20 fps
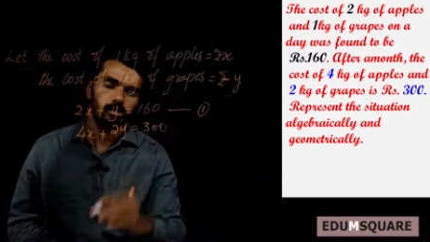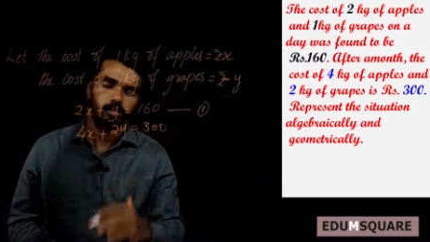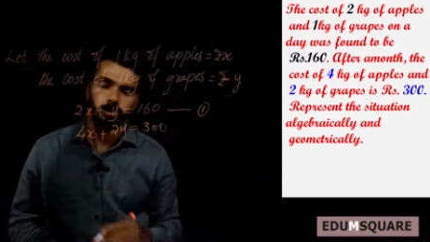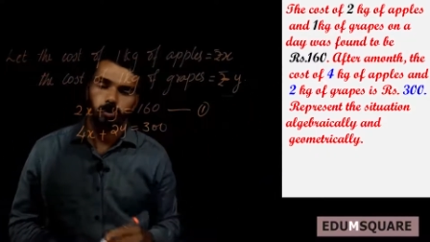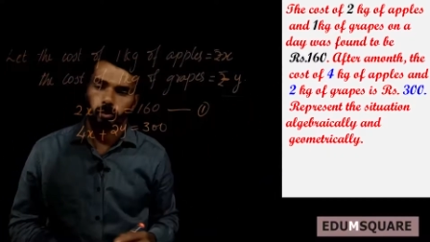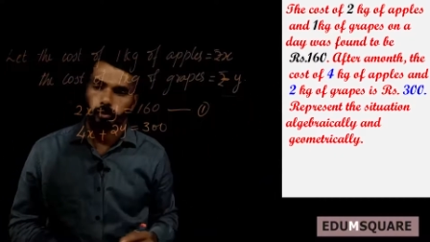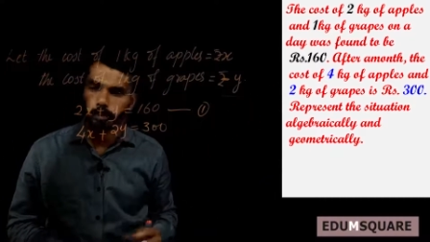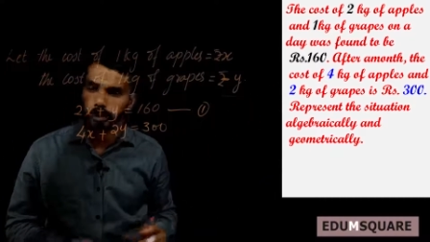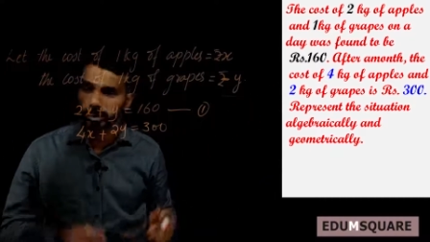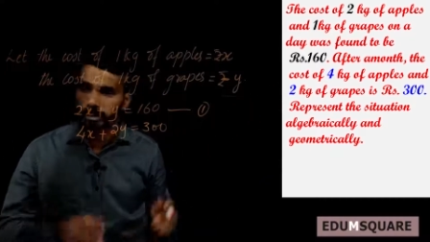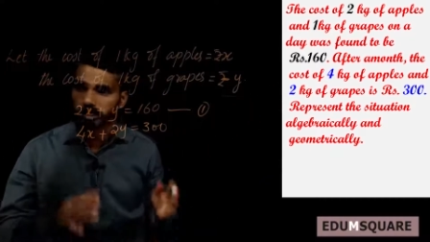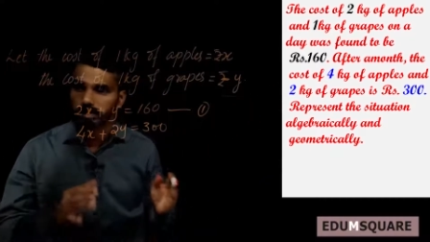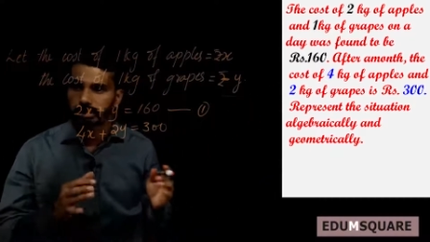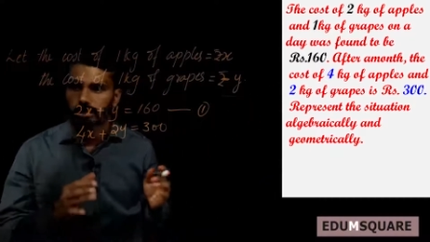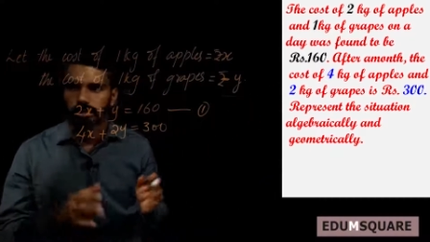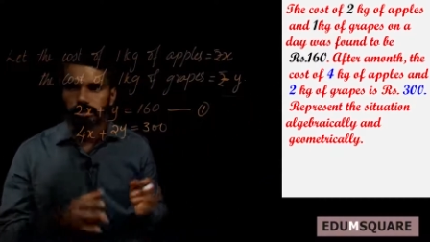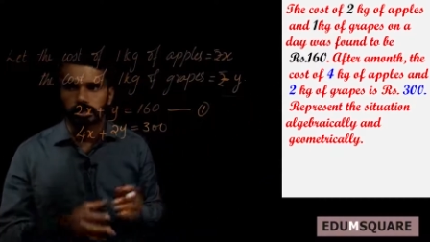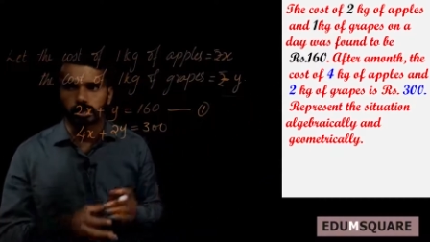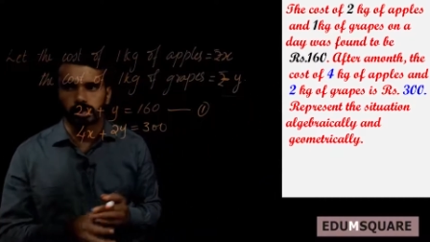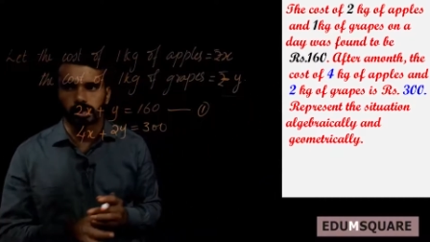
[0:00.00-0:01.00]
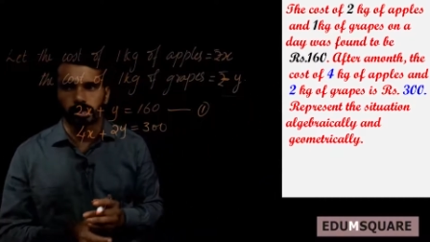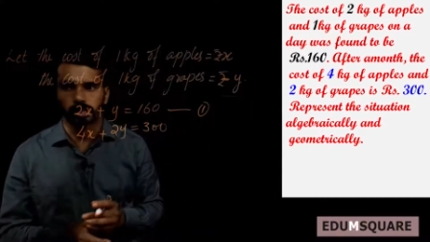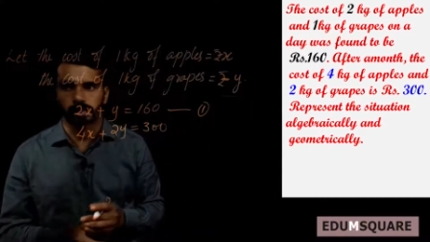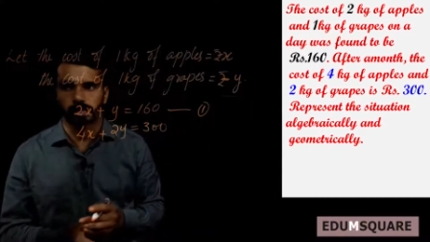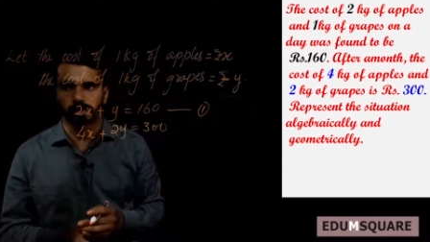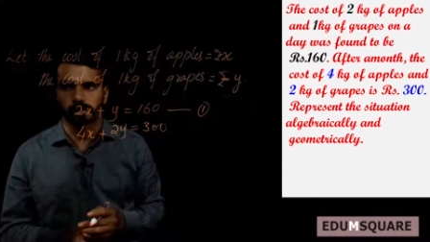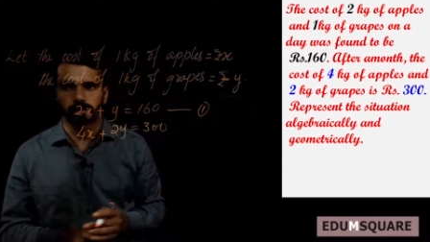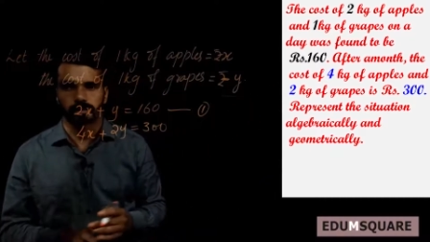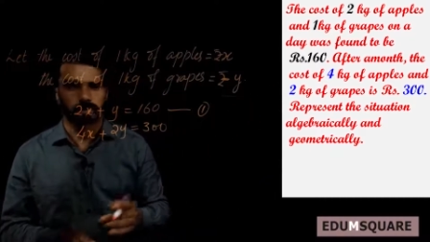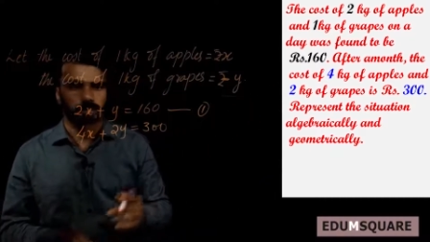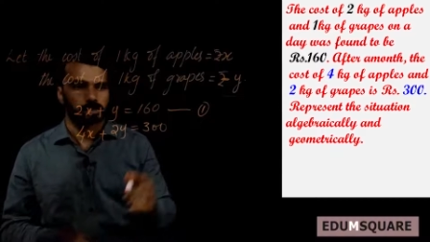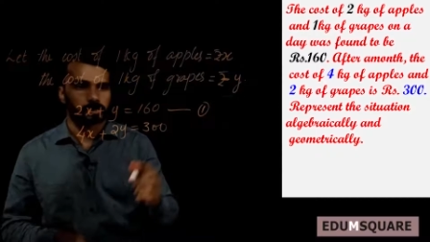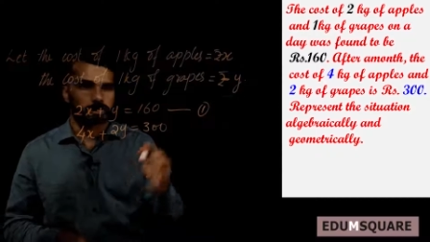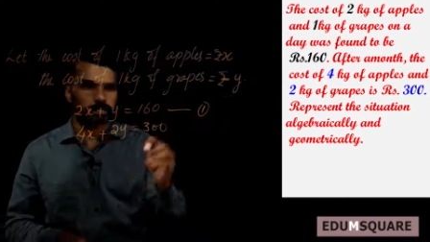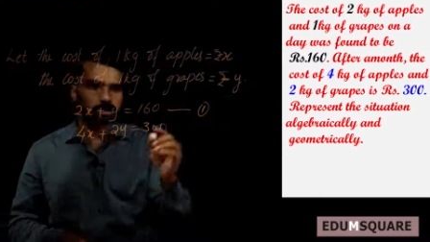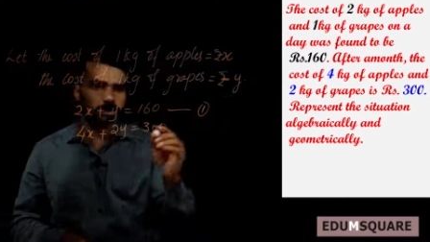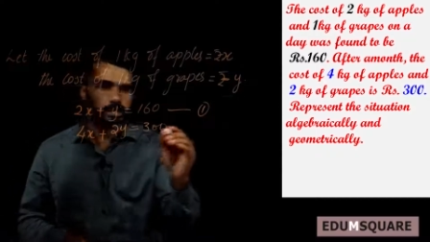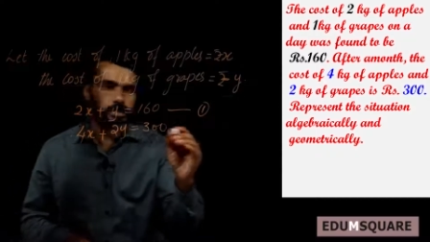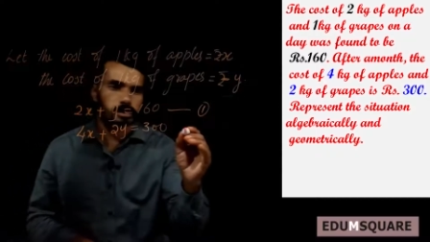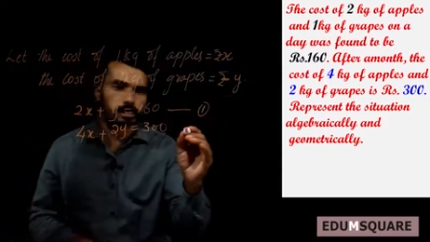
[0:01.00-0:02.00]
rupees, 300.
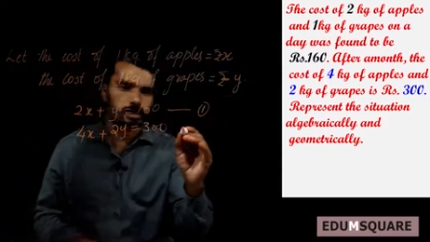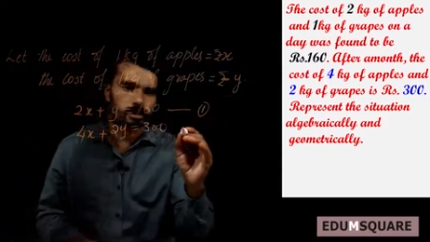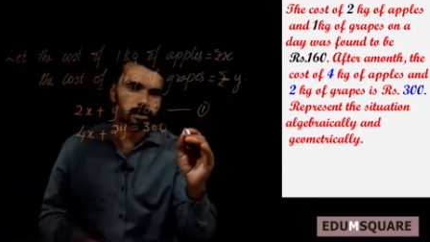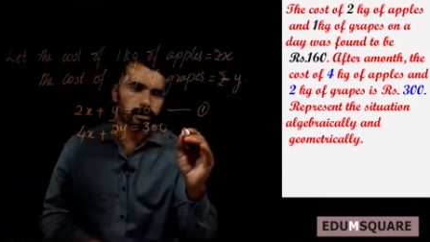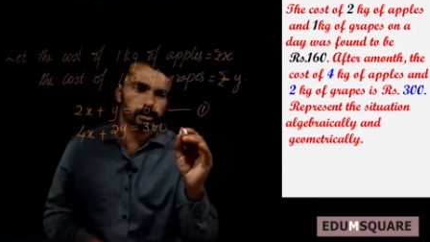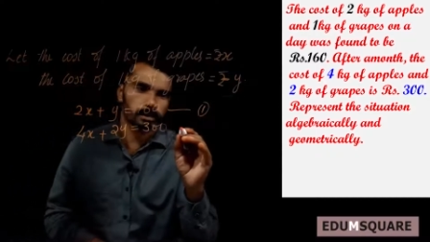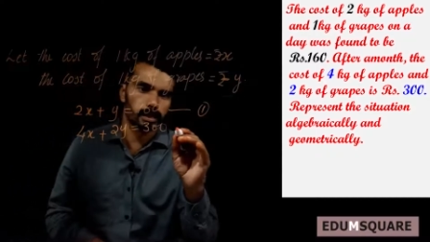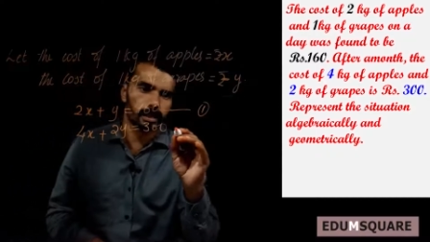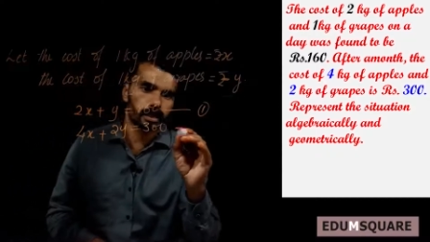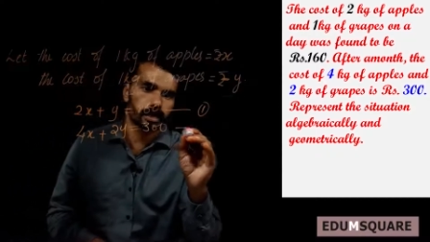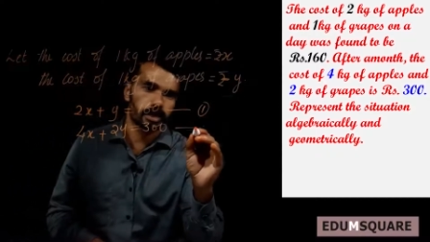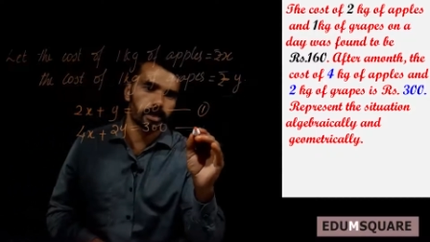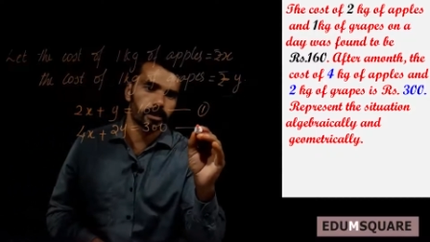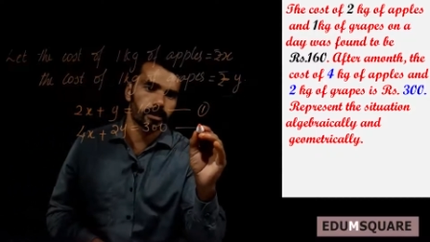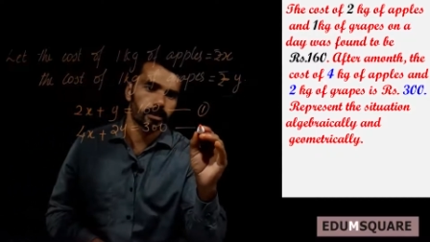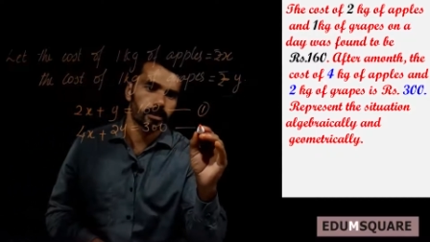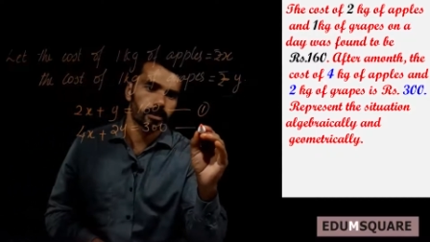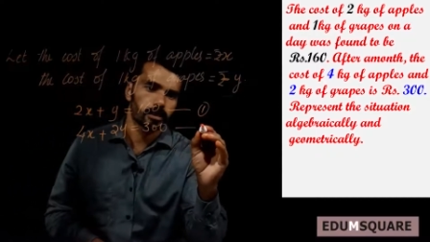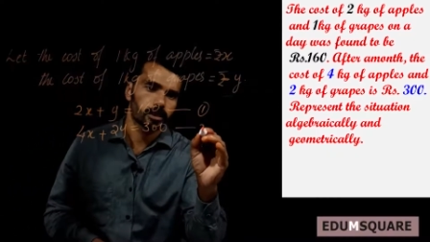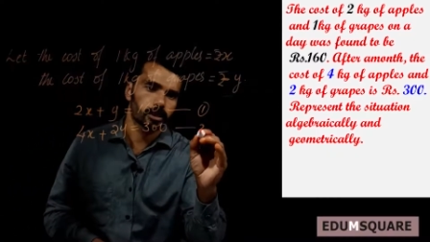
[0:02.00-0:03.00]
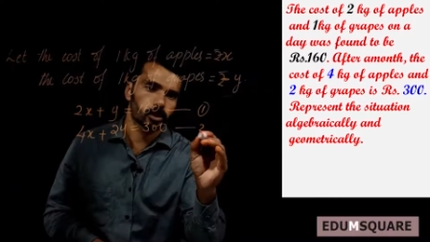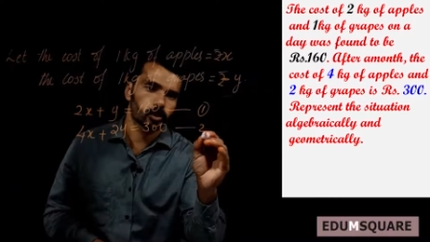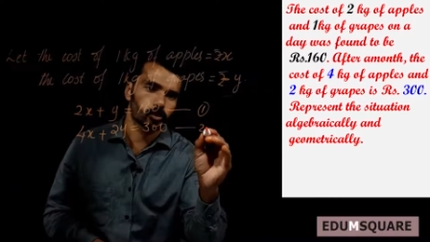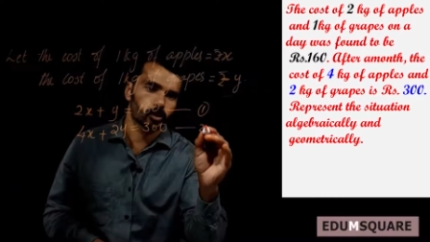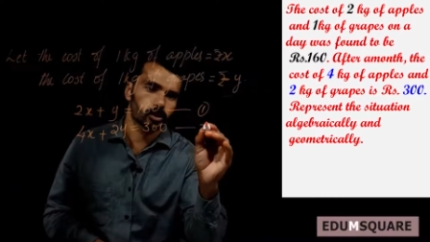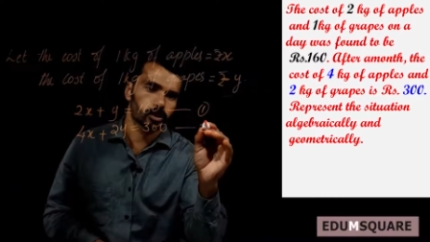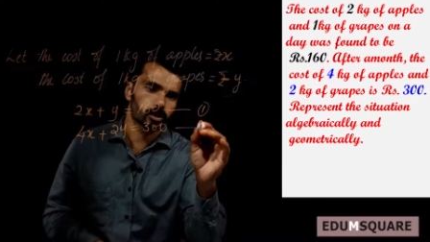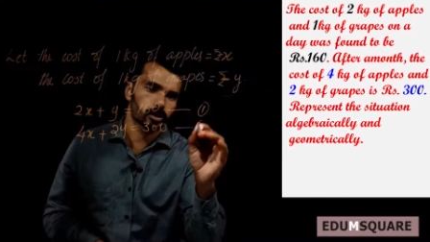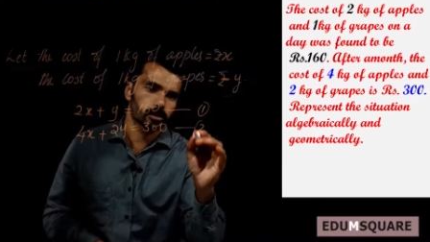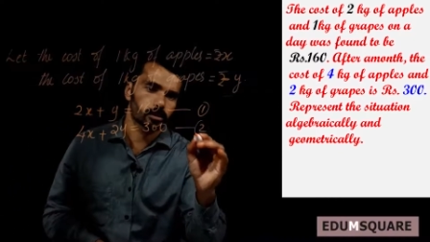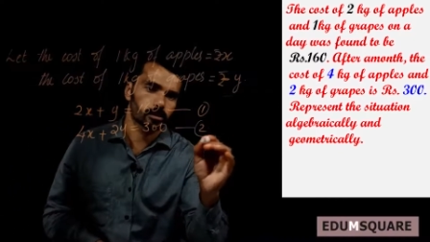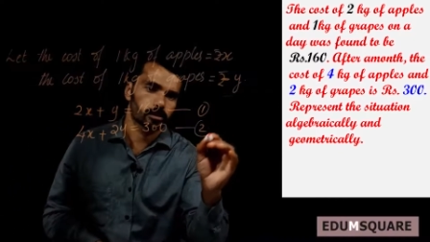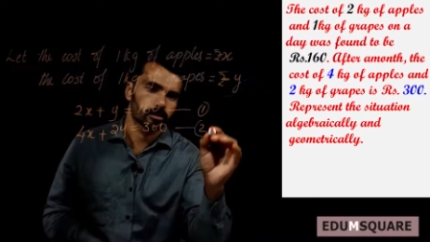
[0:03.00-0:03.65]
This is the second equation.